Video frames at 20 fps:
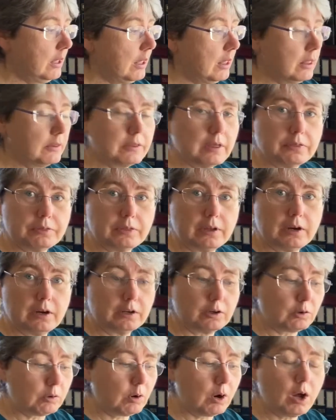that they
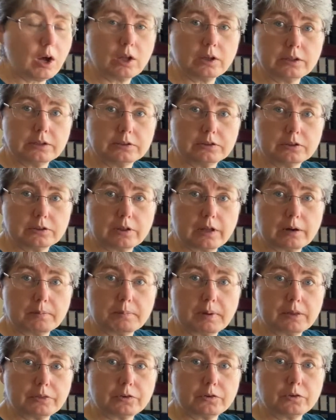crawl into their
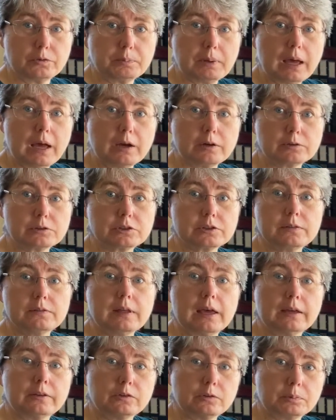mother's pouch, and
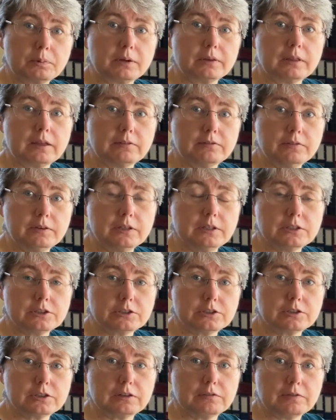that's where they finish
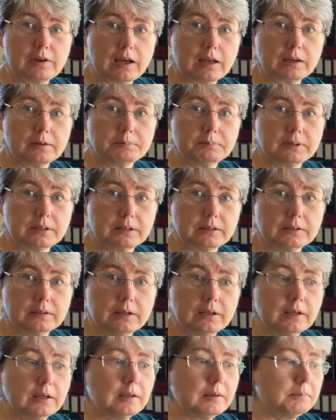developing
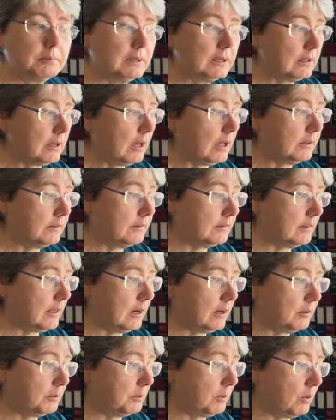because
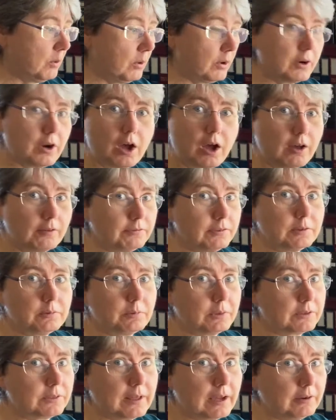they're born often
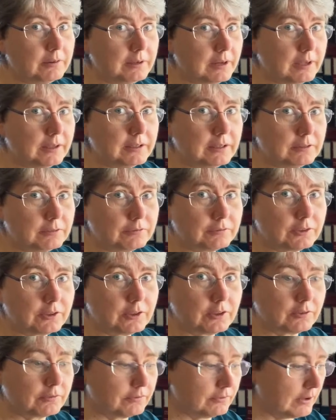without any
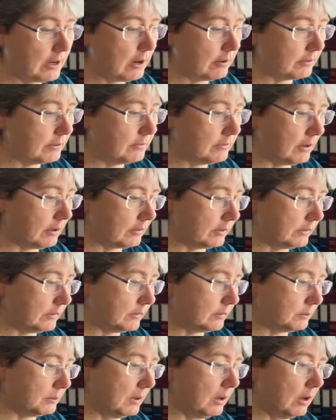fur, very, very
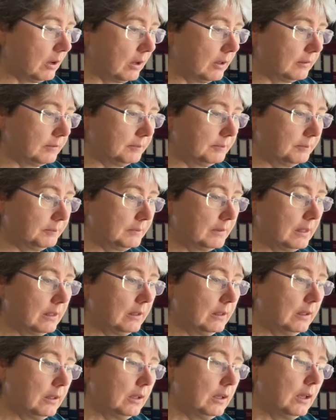small.
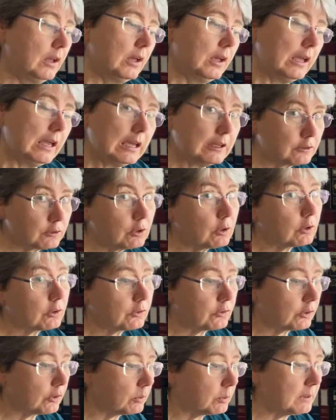It took
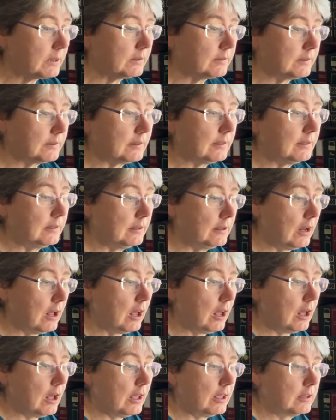Sir Winston and
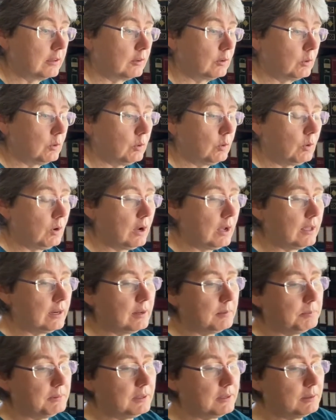I quite
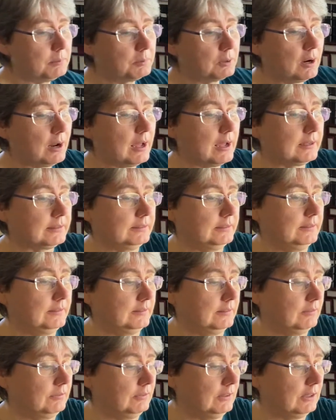a bit of practice
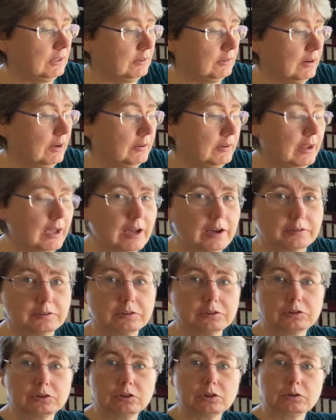to figure out how to
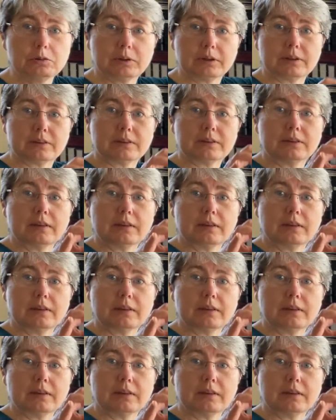do it.